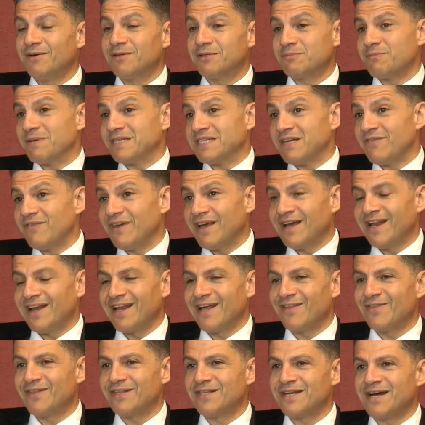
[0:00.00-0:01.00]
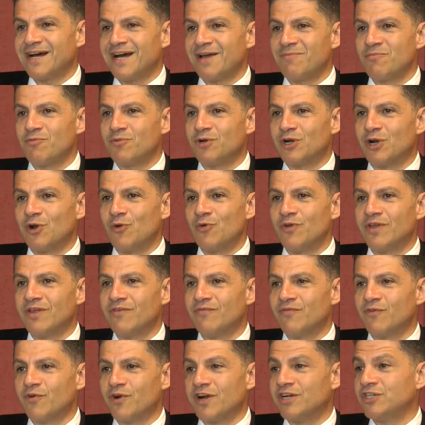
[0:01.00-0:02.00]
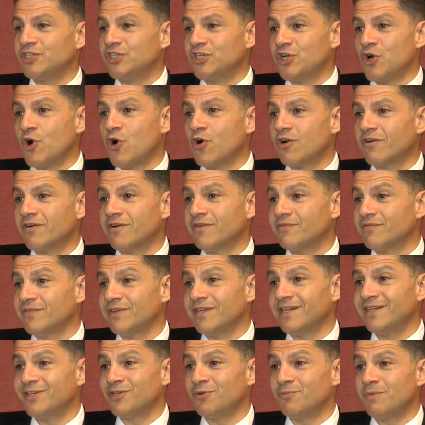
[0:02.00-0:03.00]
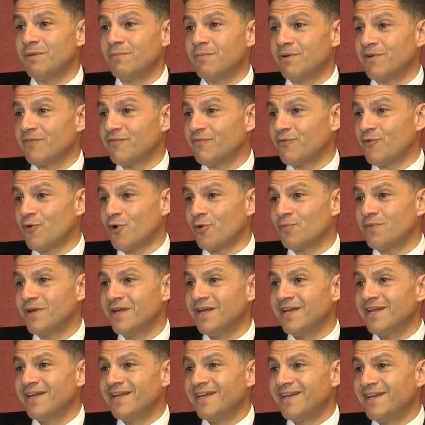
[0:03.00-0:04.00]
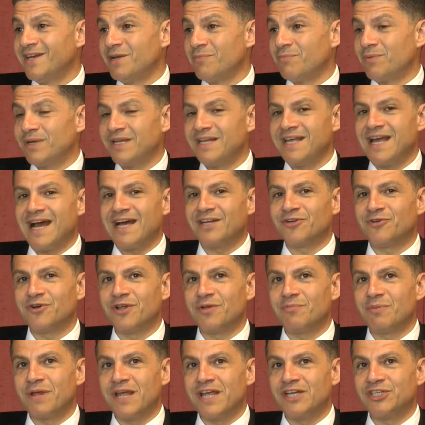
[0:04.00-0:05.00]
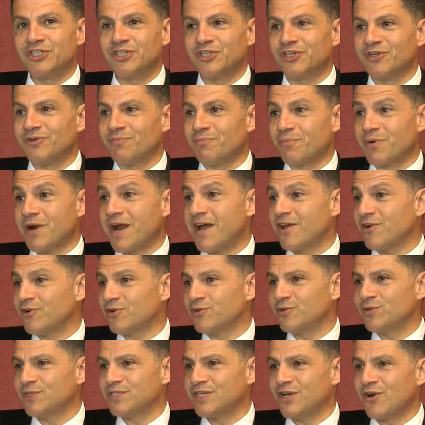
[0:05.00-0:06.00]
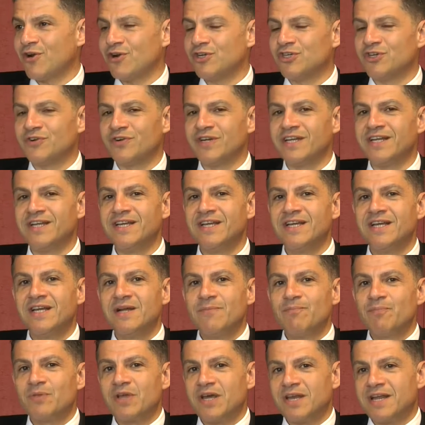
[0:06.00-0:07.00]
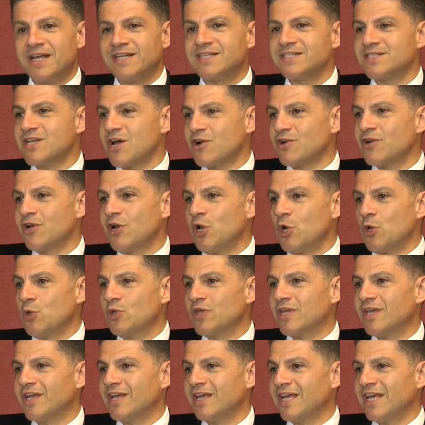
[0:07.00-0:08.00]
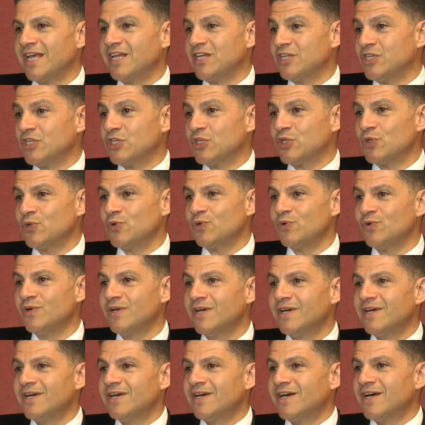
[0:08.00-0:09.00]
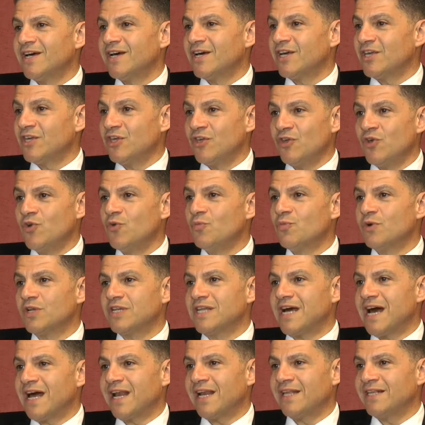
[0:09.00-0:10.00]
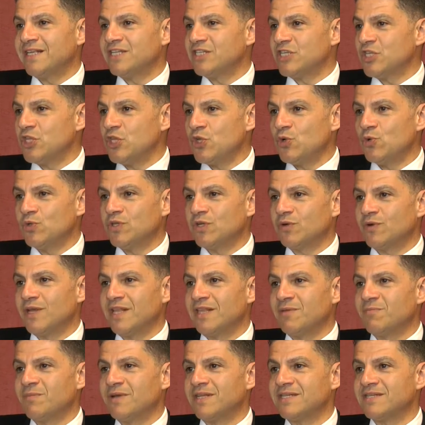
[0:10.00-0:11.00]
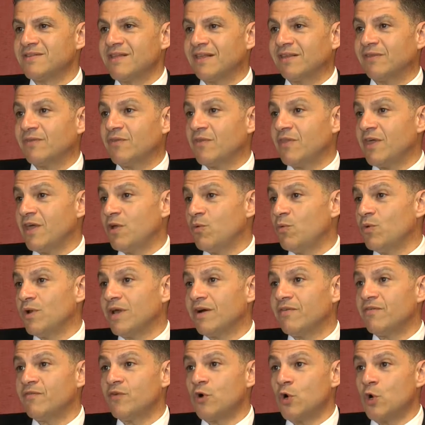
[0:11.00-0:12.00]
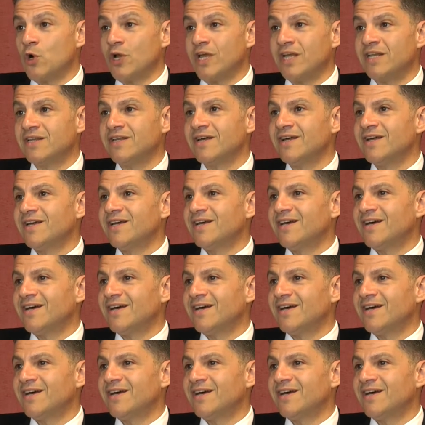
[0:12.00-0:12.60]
Specifically, at the time, we were looking for angiography to be performed in a pediatric patient prior to surgery. And I started looking into new modalities, new treatments that they would avoid